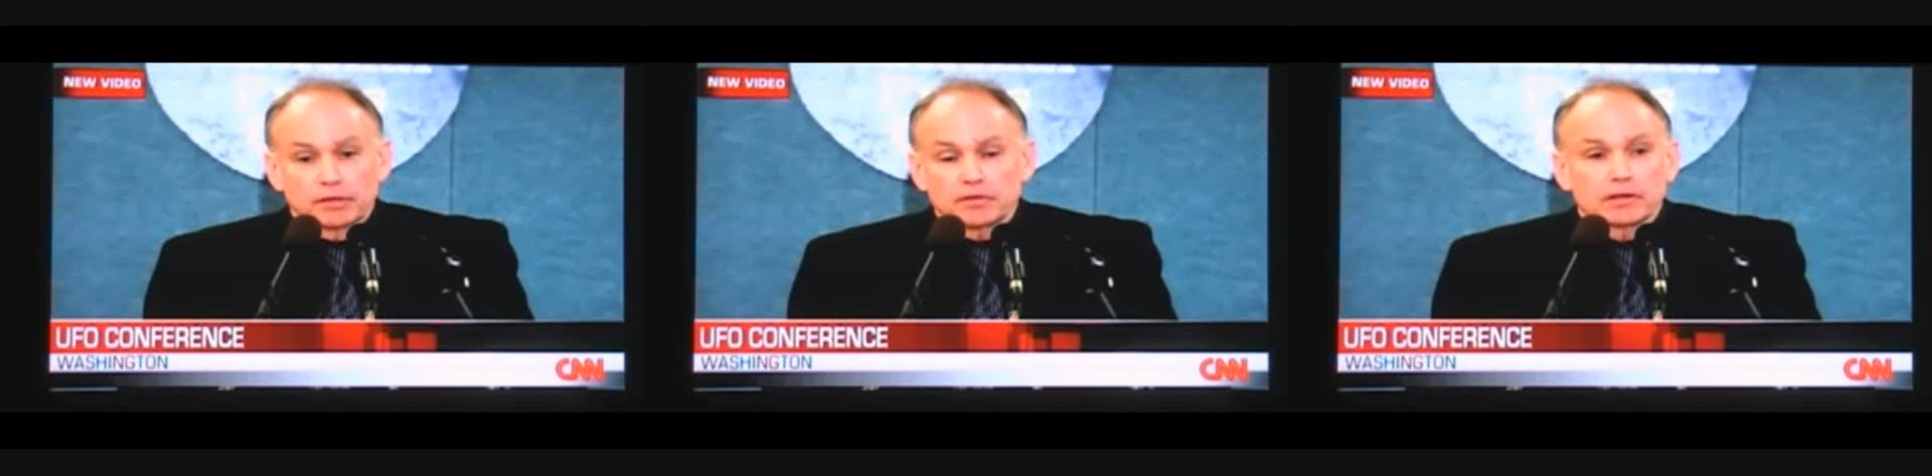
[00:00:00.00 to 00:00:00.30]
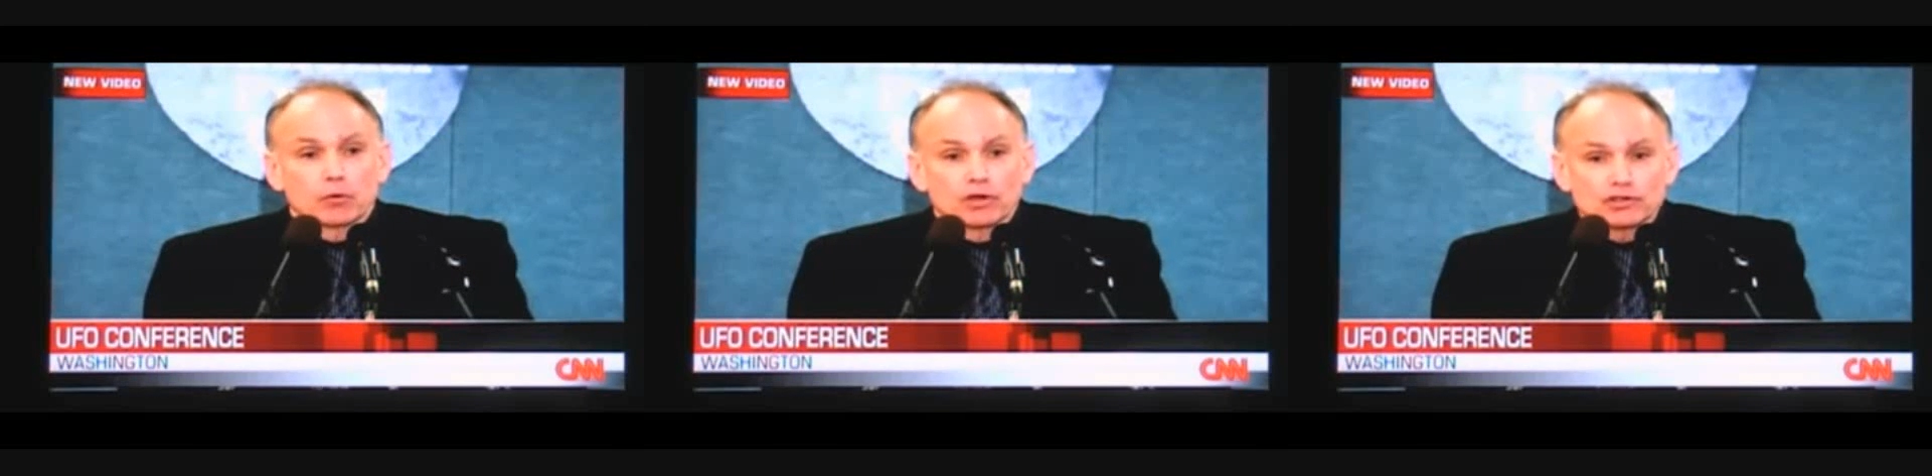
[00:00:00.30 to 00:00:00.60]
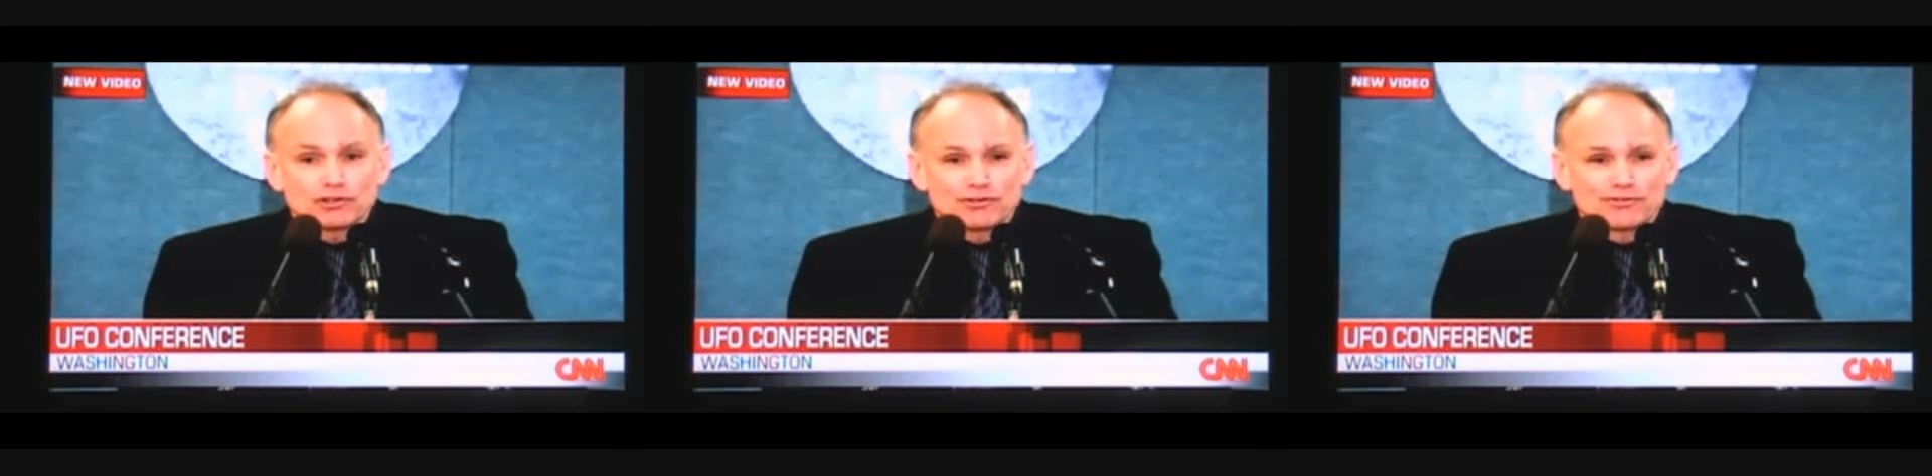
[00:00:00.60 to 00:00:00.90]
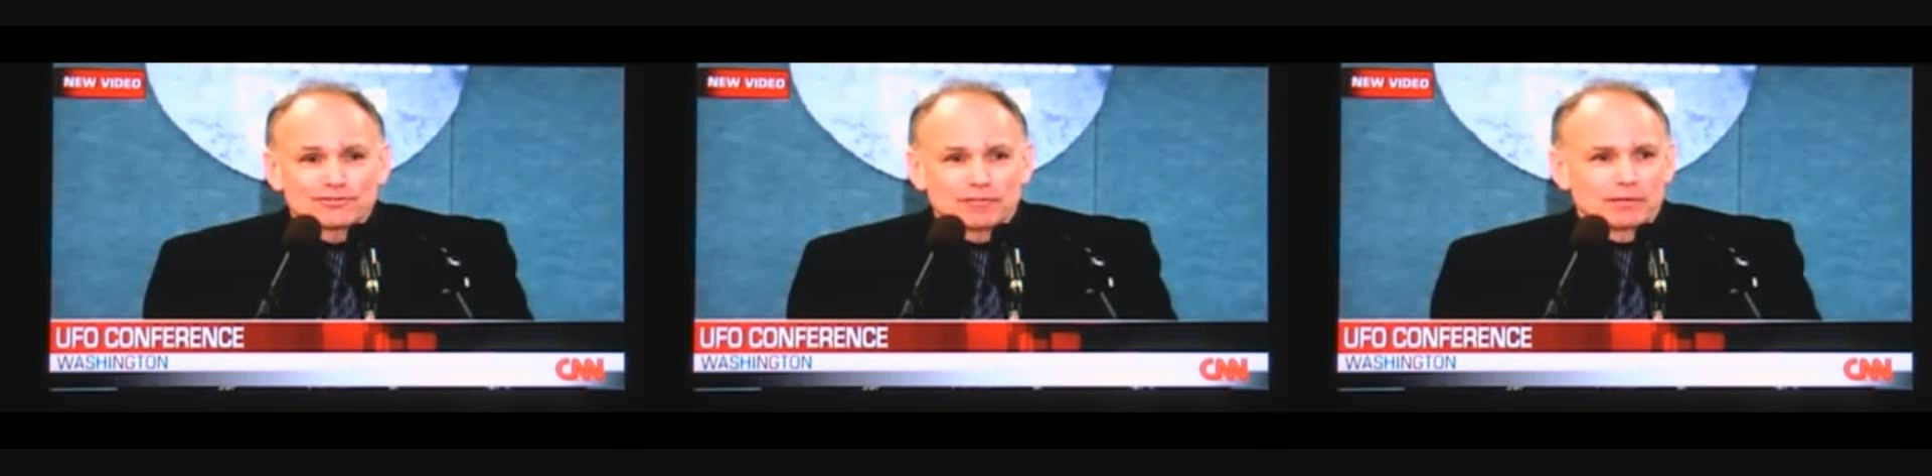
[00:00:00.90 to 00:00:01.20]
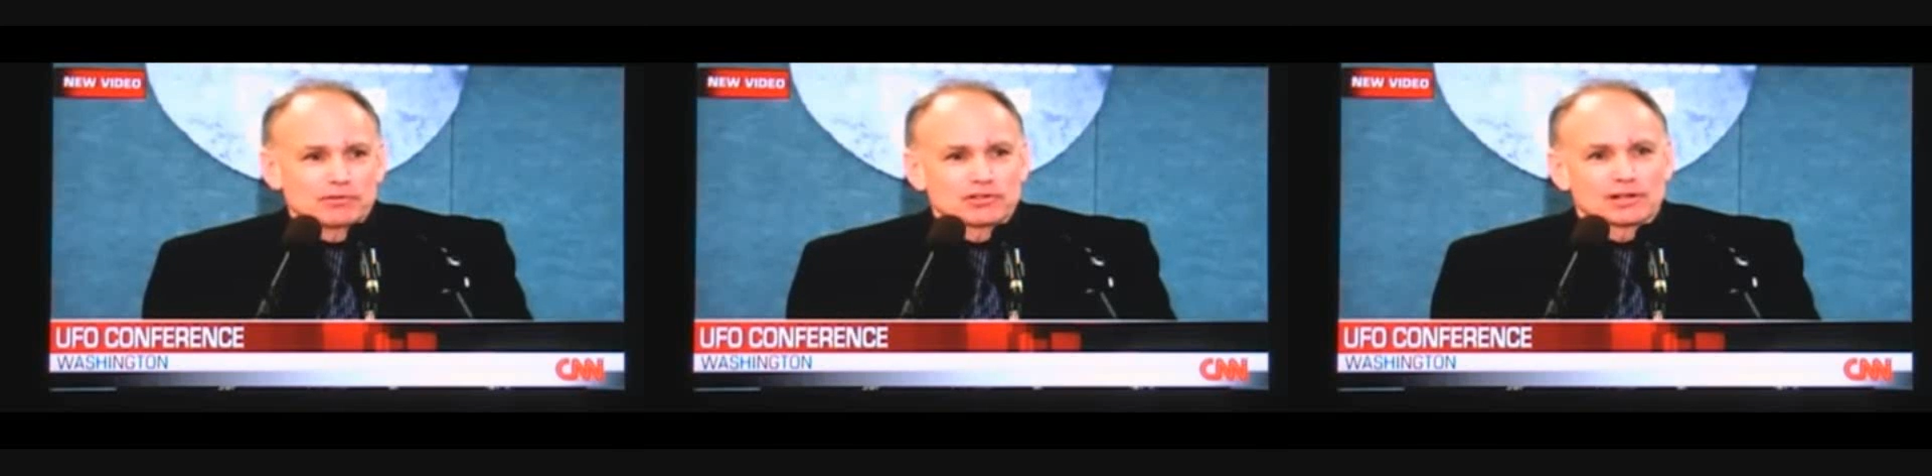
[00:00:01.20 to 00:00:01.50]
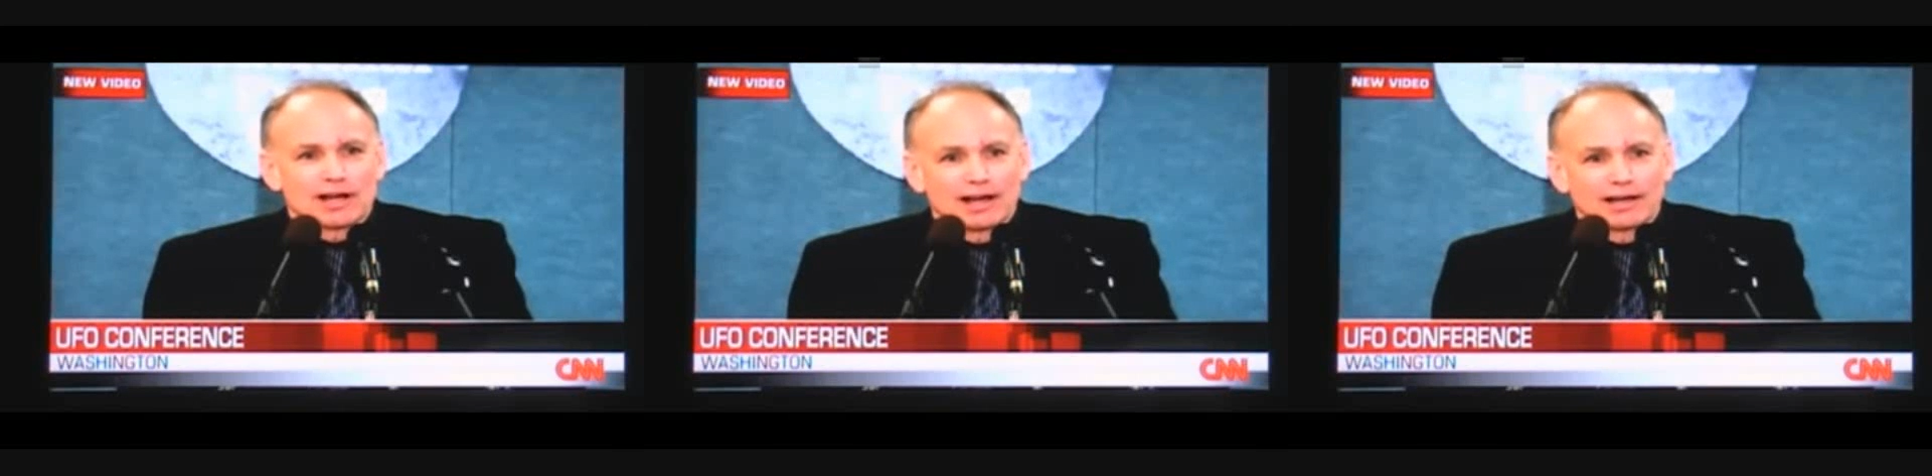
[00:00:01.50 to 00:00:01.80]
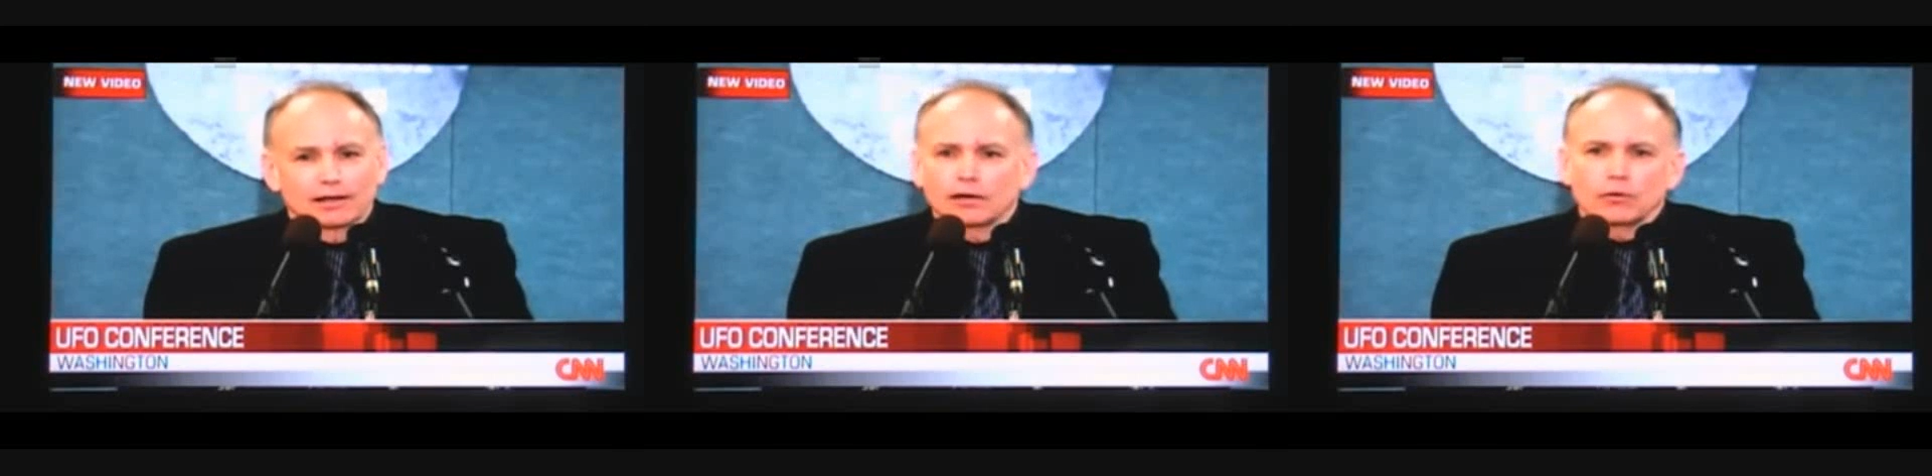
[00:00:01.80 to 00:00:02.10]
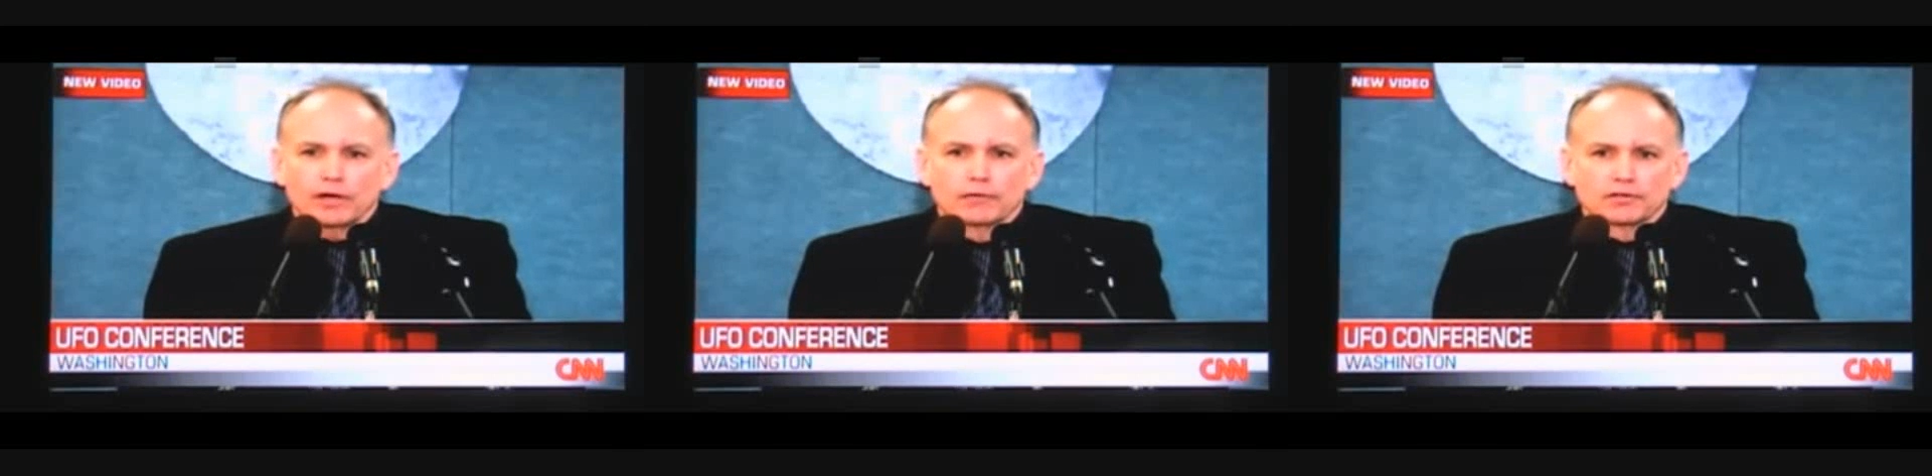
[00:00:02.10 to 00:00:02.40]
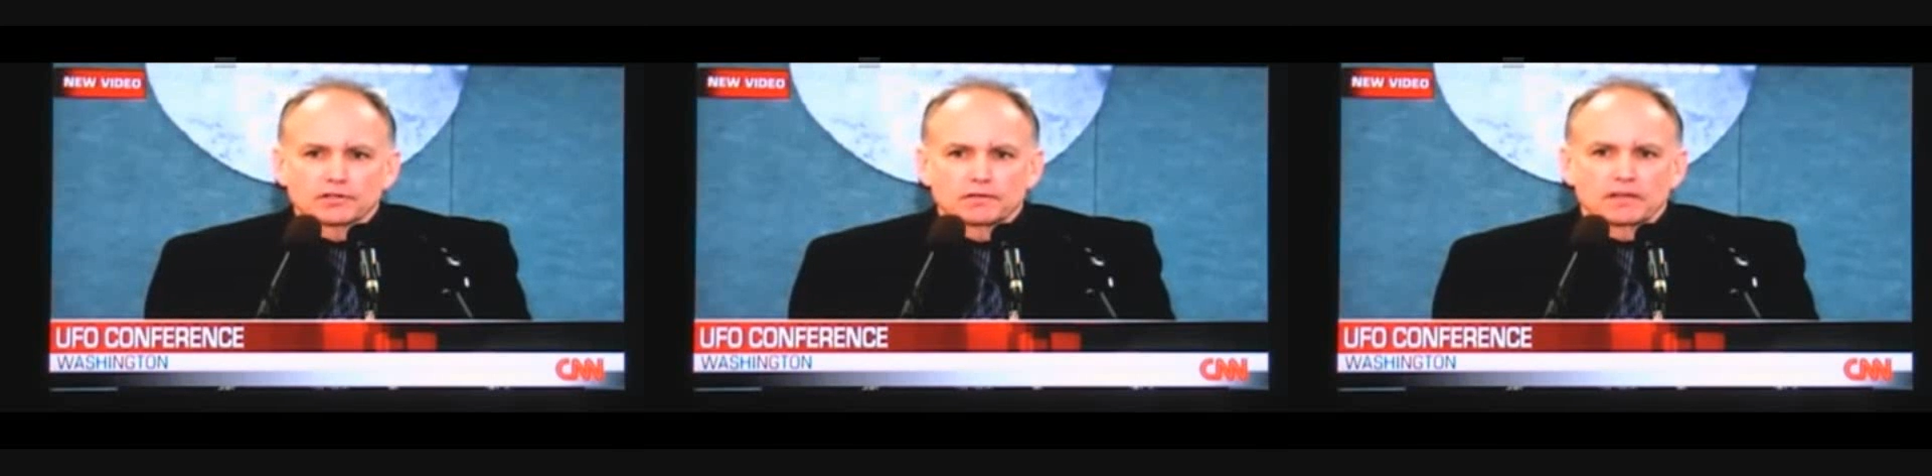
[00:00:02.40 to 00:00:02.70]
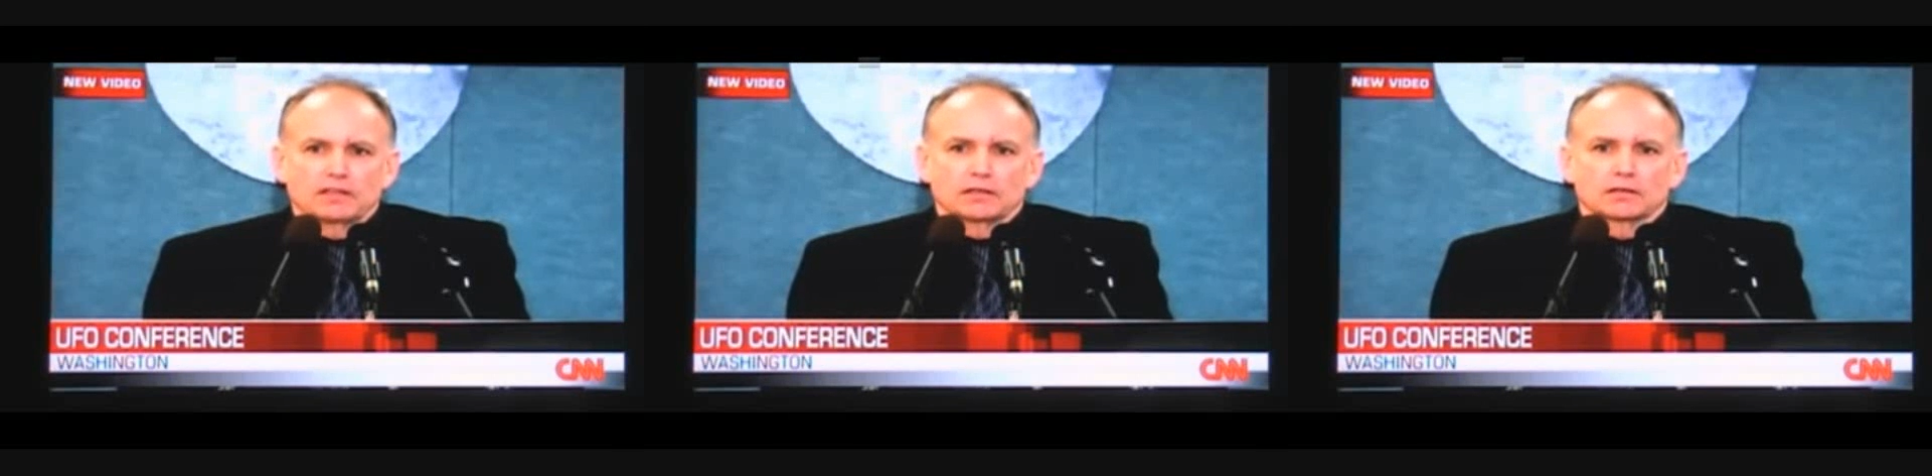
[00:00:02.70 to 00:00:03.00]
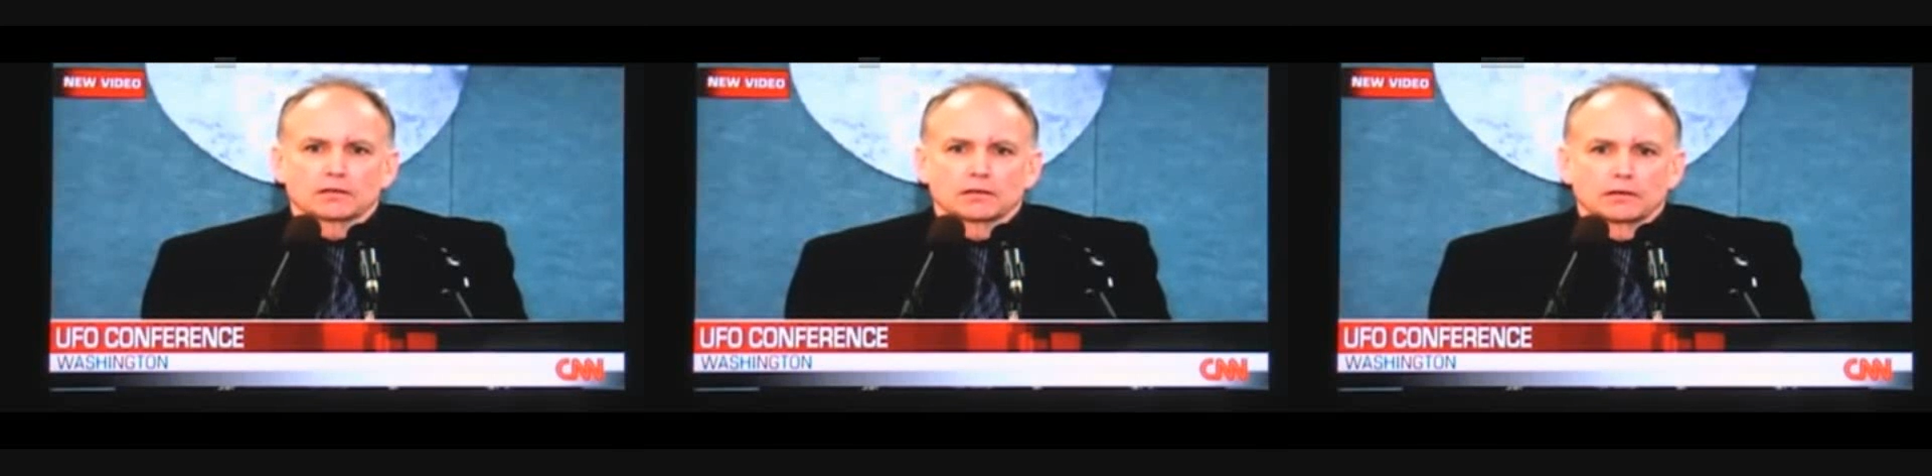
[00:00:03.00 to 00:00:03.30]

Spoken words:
maybe they want June, maybe July, or whenever it's convenient,